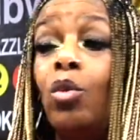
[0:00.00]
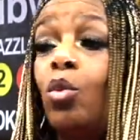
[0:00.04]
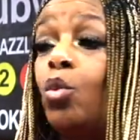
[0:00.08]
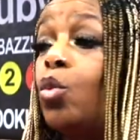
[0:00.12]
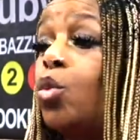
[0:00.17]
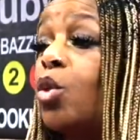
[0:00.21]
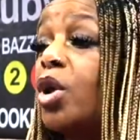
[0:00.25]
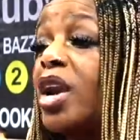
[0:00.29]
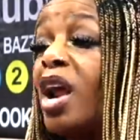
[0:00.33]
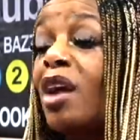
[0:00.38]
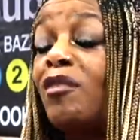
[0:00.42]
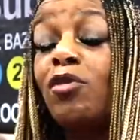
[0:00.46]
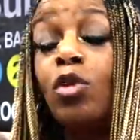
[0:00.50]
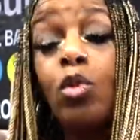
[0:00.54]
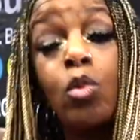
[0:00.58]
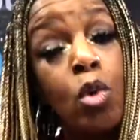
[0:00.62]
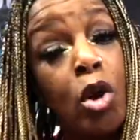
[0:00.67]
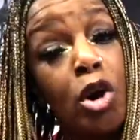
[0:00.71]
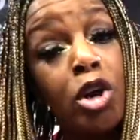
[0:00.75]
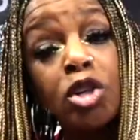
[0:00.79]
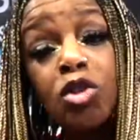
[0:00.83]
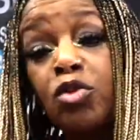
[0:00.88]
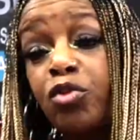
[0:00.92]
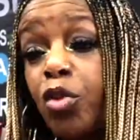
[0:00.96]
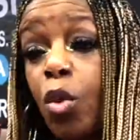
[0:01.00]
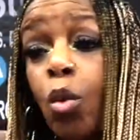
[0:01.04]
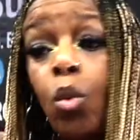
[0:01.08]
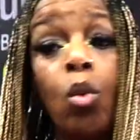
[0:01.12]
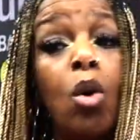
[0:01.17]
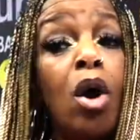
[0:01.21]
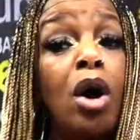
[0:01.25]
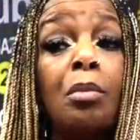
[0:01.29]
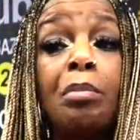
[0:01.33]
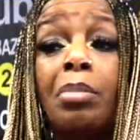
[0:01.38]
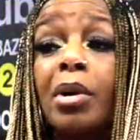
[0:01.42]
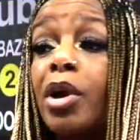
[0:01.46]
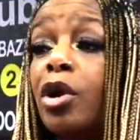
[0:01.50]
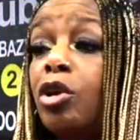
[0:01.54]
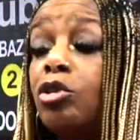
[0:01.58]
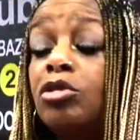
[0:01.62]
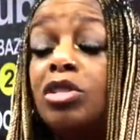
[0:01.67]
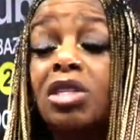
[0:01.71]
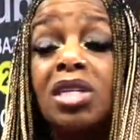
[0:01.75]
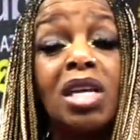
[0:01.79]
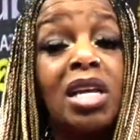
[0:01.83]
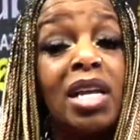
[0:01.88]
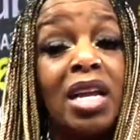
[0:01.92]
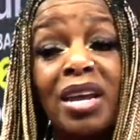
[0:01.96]
Whatever works for one
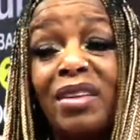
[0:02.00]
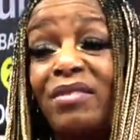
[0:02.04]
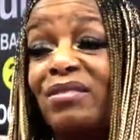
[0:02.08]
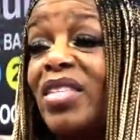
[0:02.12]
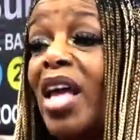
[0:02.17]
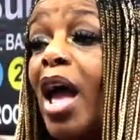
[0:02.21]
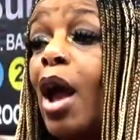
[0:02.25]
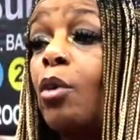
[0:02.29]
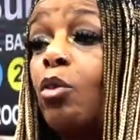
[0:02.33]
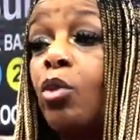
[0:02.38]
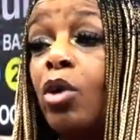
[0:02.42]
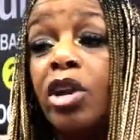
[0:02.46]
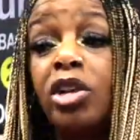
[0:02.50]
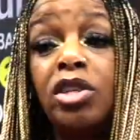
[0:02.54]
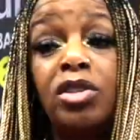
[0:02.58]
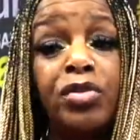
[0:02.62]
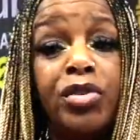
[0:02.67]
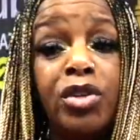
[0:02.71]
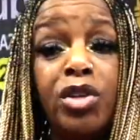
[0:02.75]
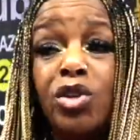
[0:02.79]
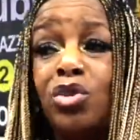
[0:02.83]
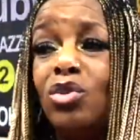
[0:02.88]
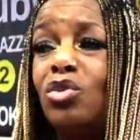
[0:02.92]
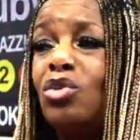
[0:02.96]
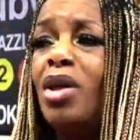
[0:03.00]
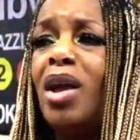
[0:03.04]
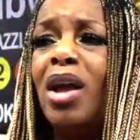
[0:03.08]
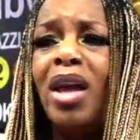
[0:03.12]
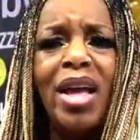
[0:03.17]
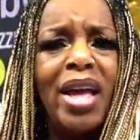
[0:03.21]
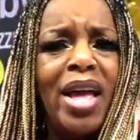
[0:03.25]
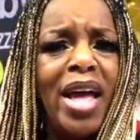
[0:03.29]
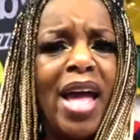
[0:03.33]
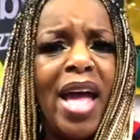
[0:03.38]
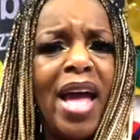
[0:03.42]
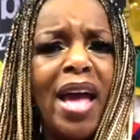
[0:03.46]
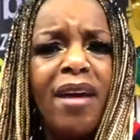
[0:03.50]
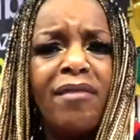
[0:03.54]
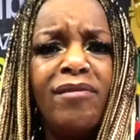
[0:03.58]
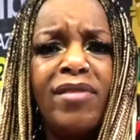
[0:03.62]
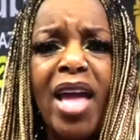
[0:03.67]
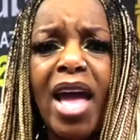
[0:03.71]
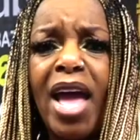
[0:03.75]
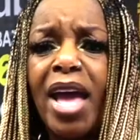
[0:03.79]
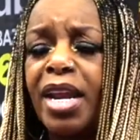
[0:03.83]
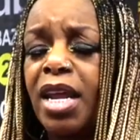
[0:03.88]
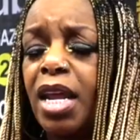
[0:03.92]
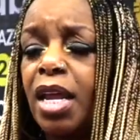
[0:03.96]
person, if that works for you, have
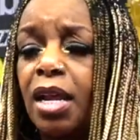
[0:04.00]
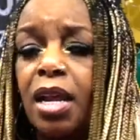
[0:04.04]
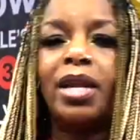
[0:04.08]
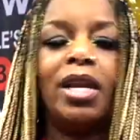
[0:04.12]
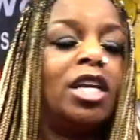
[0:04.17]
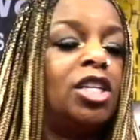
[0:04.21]
at it.